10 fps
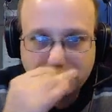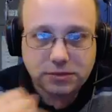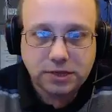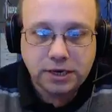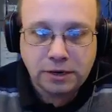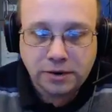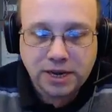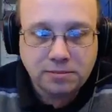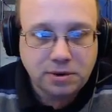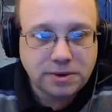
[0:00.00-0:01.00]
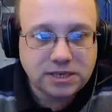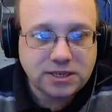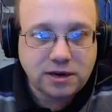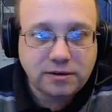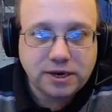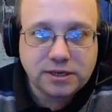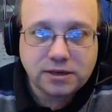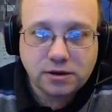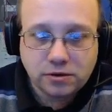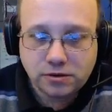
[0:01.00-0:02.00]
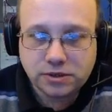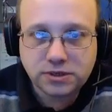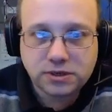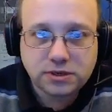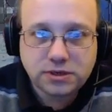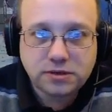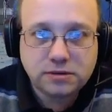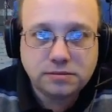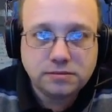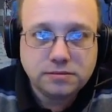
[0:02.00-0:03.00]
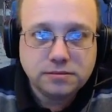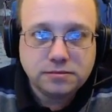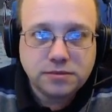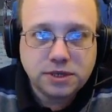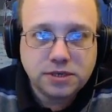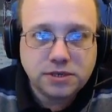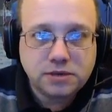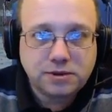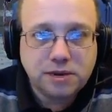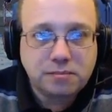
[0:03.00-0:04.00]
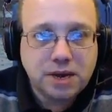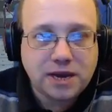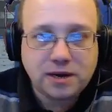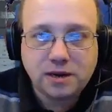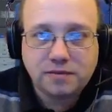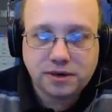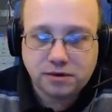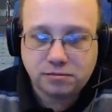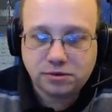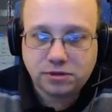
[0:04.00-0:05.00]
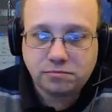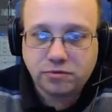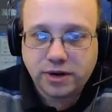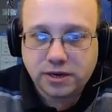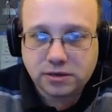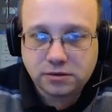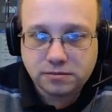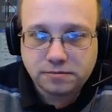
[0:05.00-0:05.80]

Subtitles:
Here I am. I'm accelerating, of course, and this is going to end badly if I don't put the brakes on.